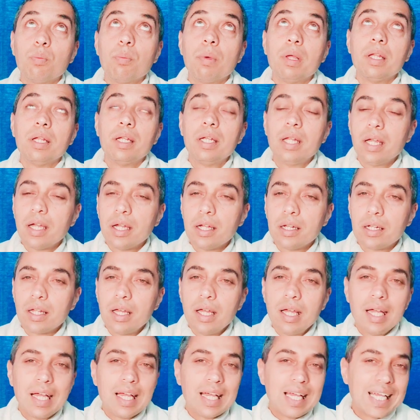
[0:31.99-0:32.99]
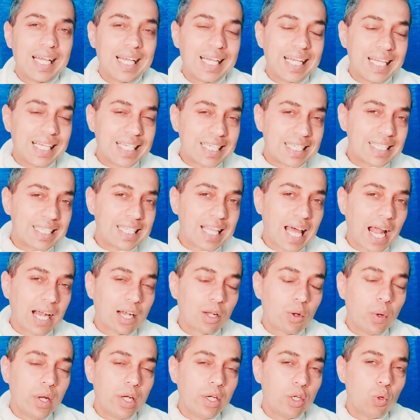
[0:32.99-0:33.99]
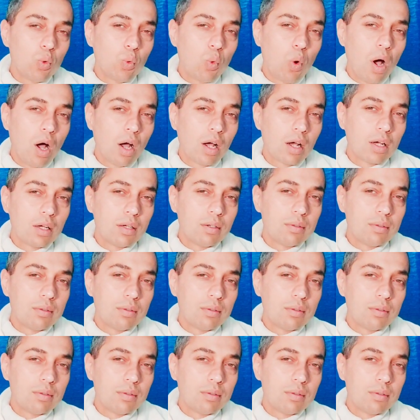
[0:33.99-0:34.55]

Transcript: meditate, is that going to work?